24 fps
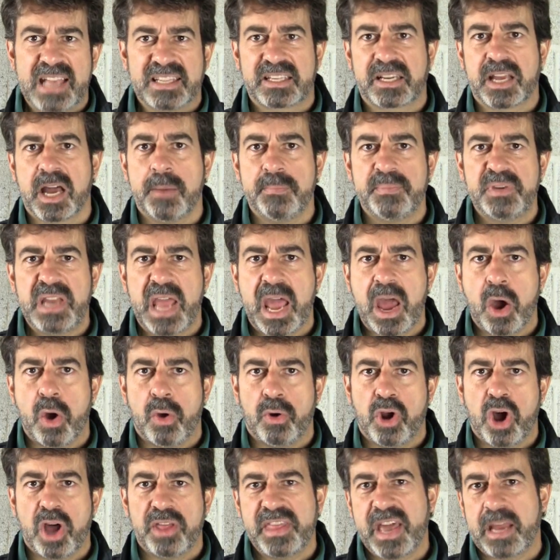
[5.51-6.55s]
has come
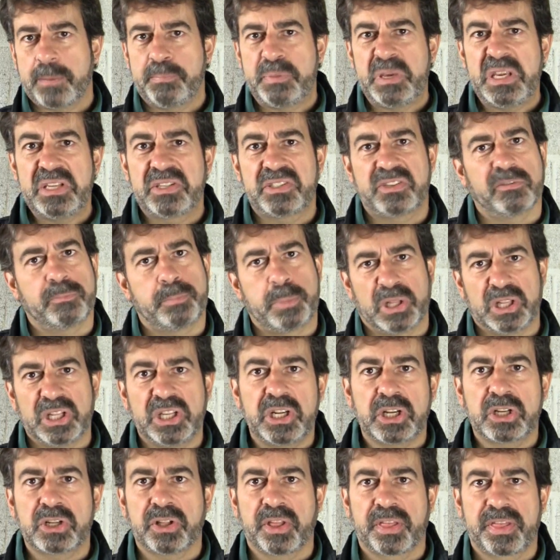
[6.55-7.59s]
down on that piece of
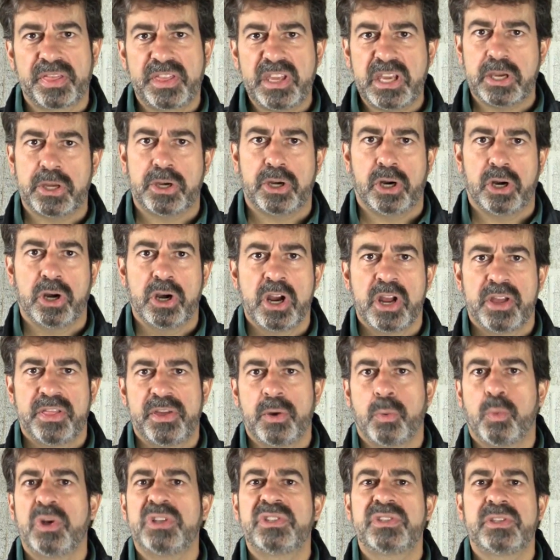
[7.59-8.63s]
political theater
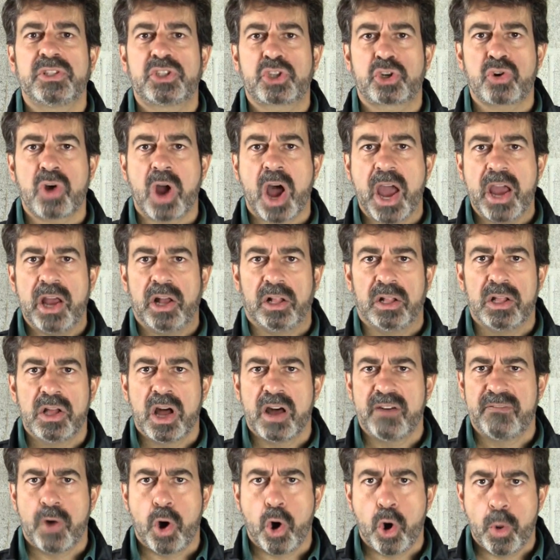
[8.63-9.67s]
that was the trial
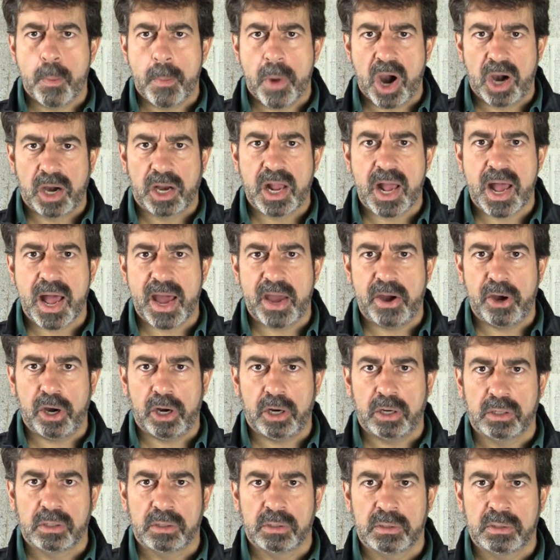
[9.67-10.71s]
of Omar
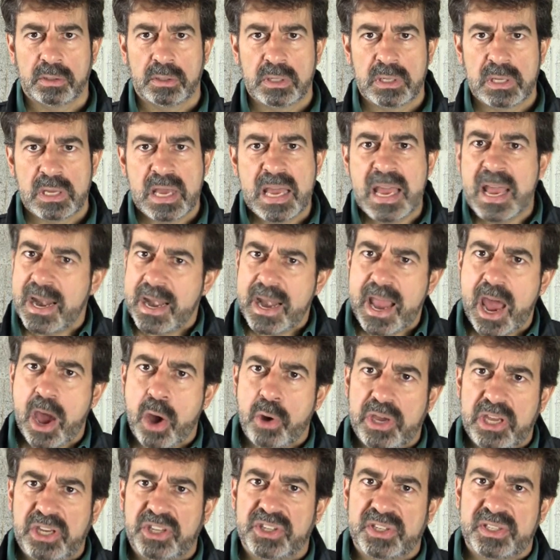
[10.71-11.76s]
Khadr. Now
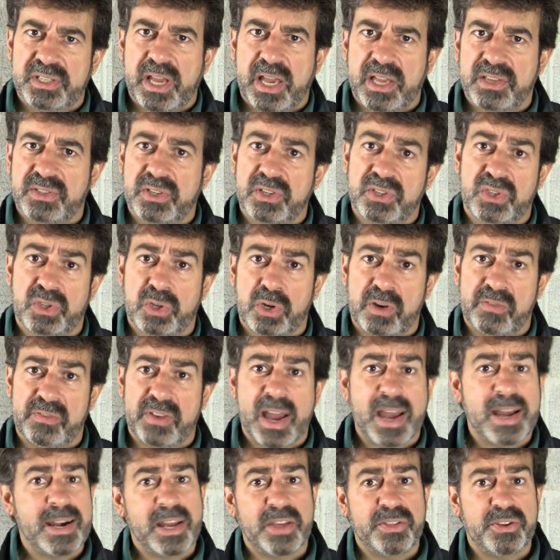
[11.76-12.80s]
he just has to
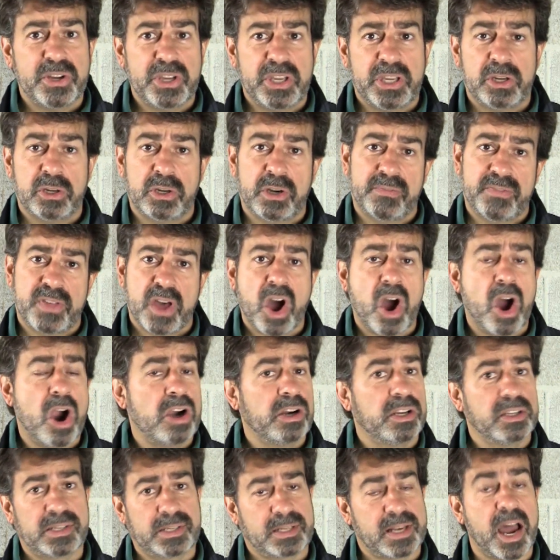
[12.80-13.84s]
serve another year of the
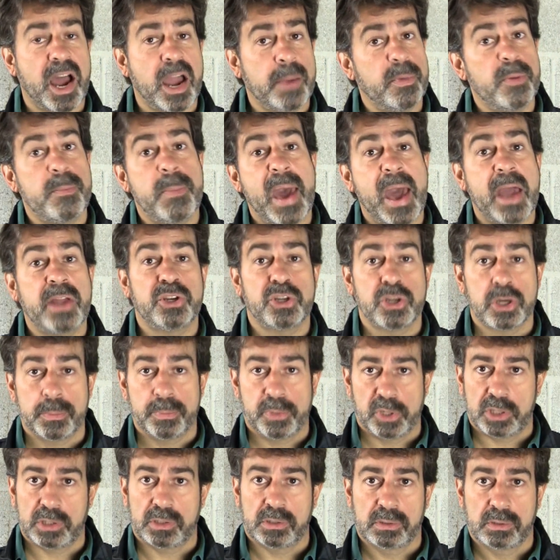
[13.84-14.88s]
hardest time
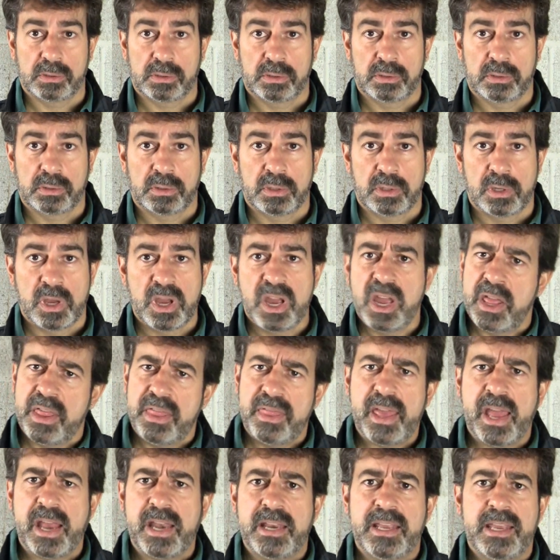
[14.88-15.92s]
imaginable.
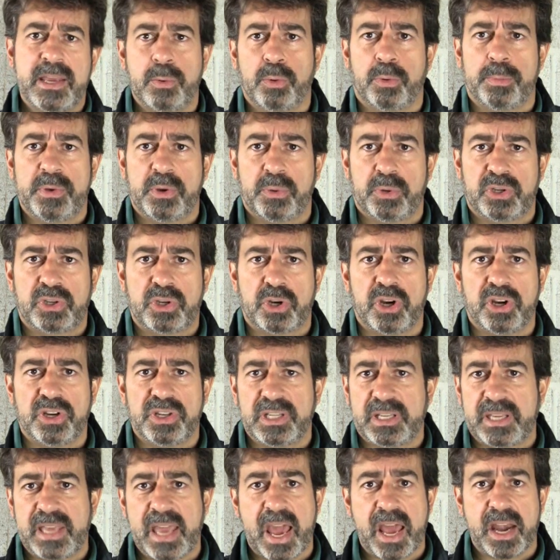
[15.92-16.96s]
Then he will be returned
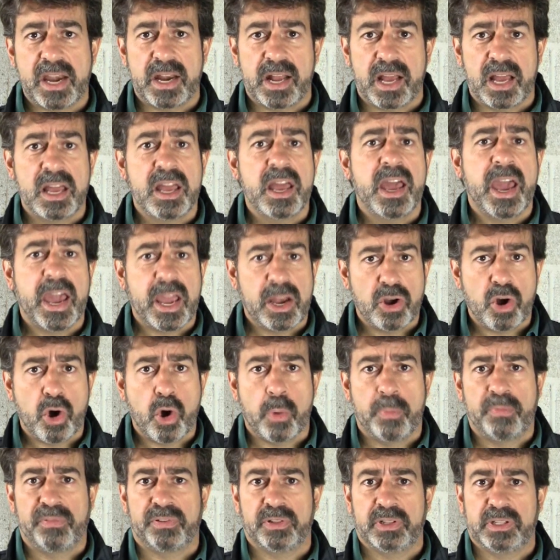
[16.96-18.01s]
to Canada and
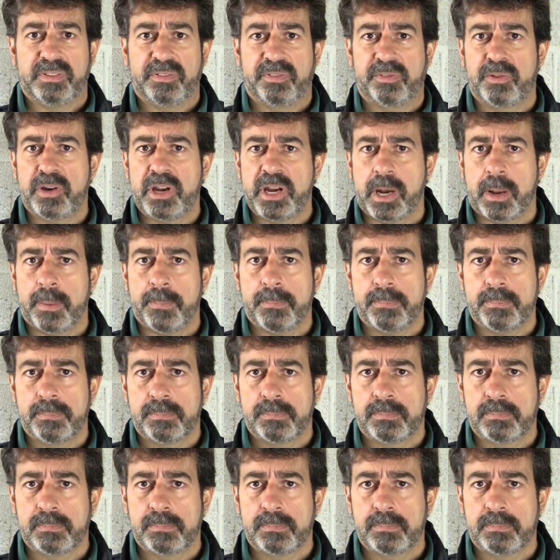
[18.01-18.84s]
hopefully freedom.